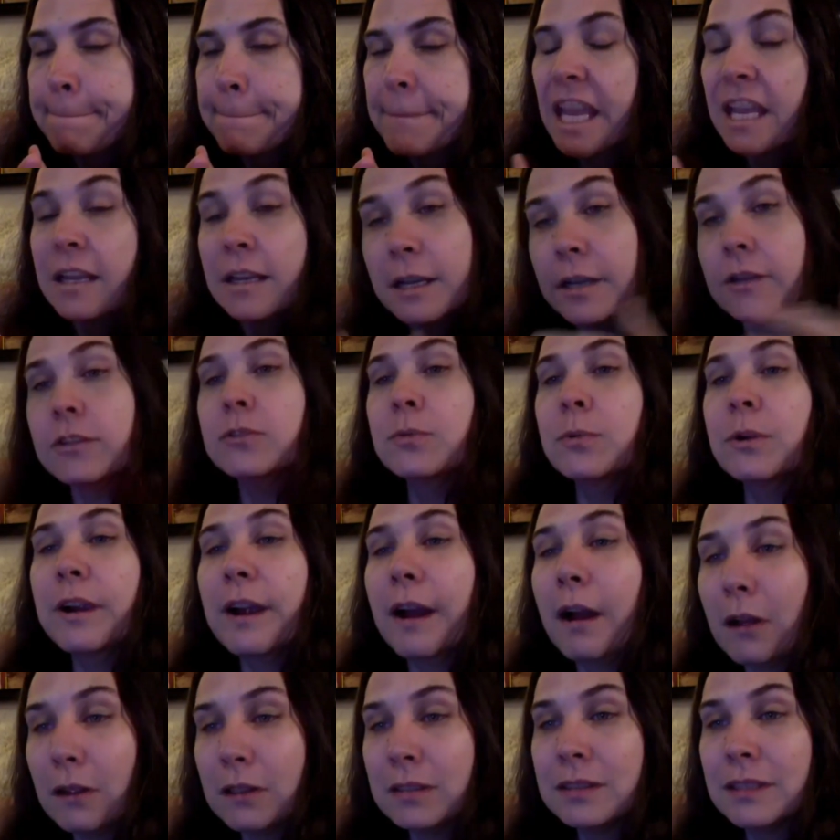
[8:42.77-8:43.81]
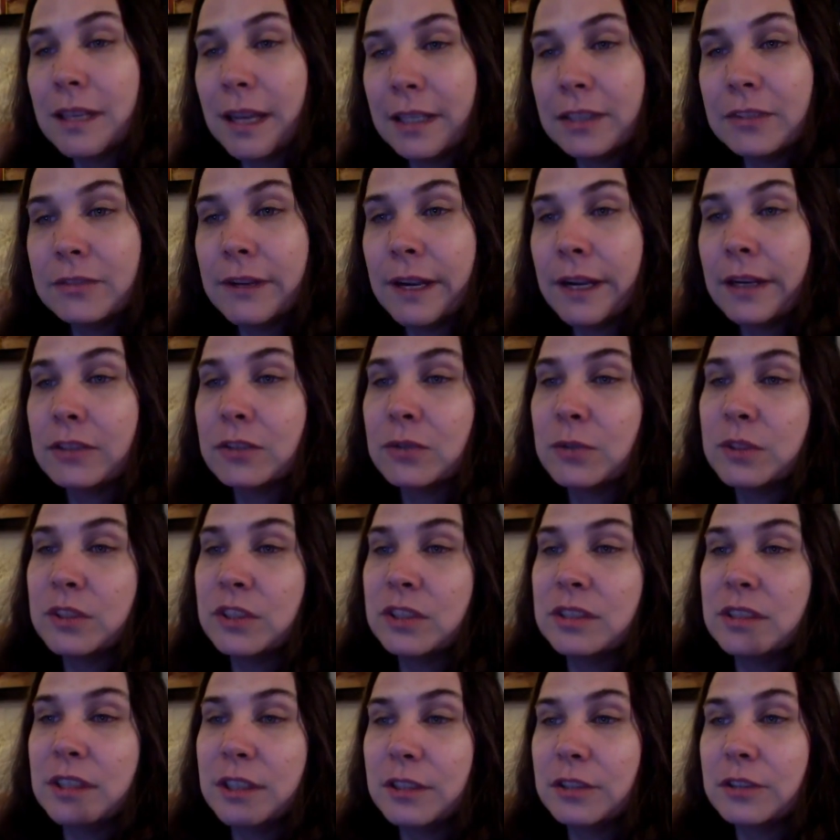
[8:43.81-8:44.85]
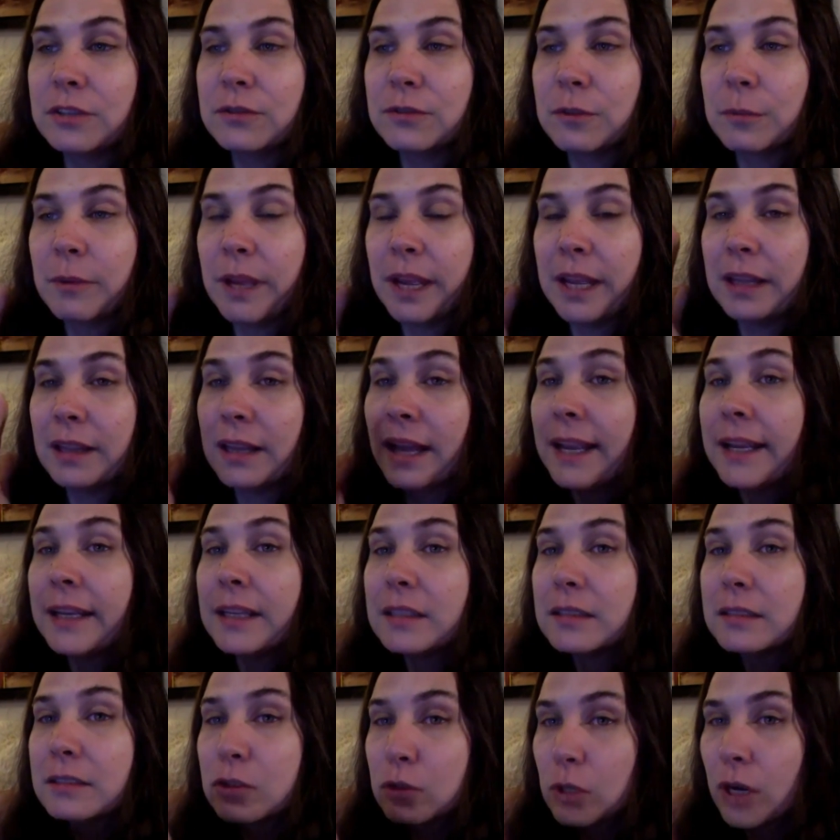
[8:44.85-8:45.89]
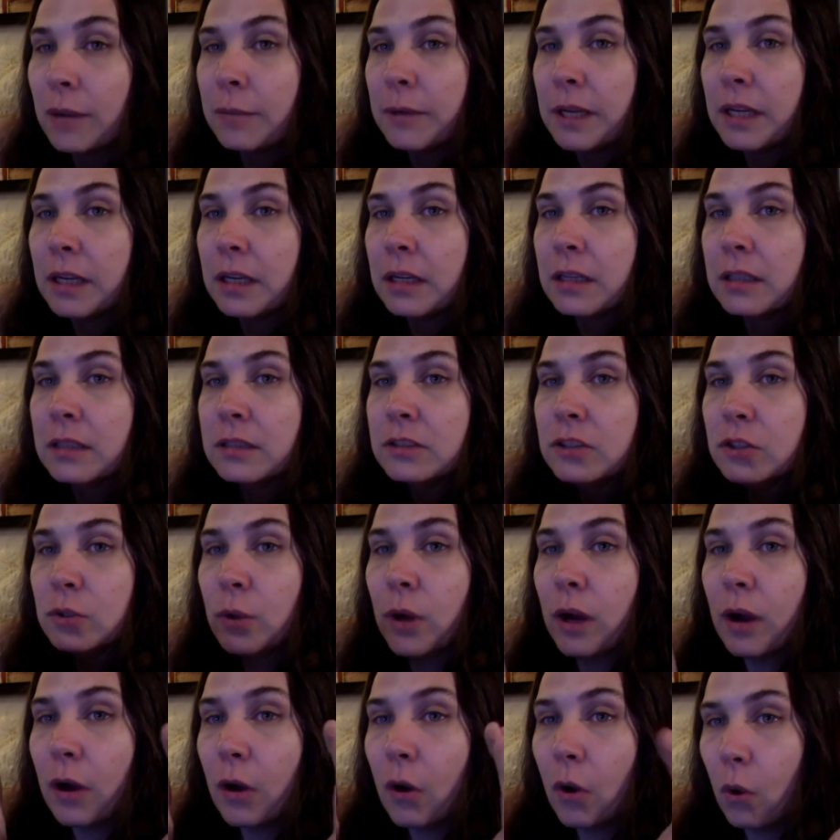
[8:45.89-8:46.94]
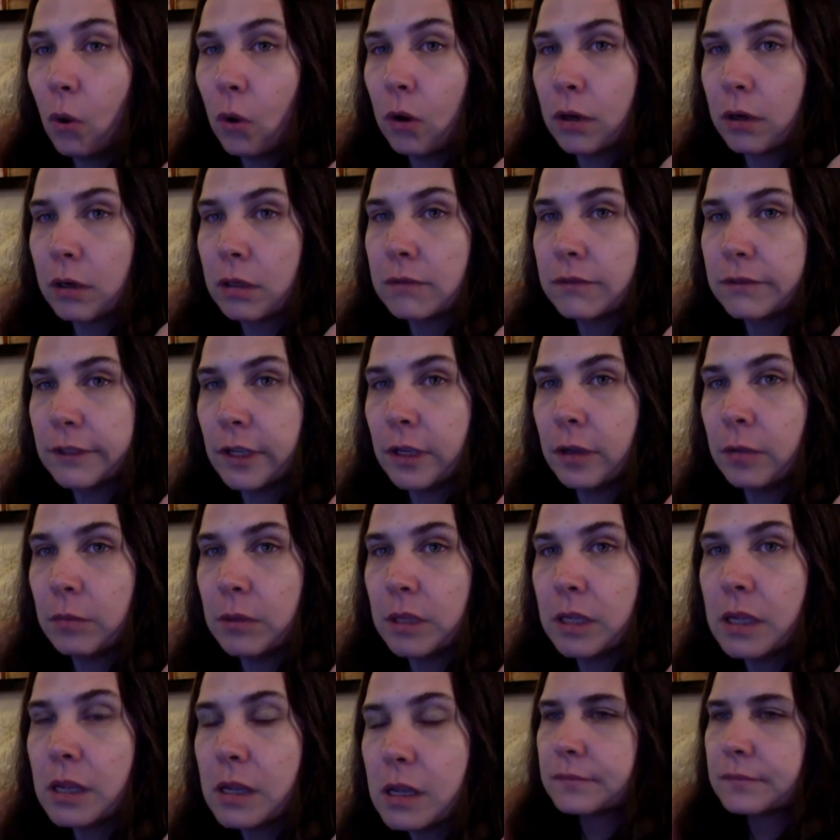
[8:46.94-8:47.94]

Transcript: here's where Halt and Catch Fire switches gears from a light drama to a horror film.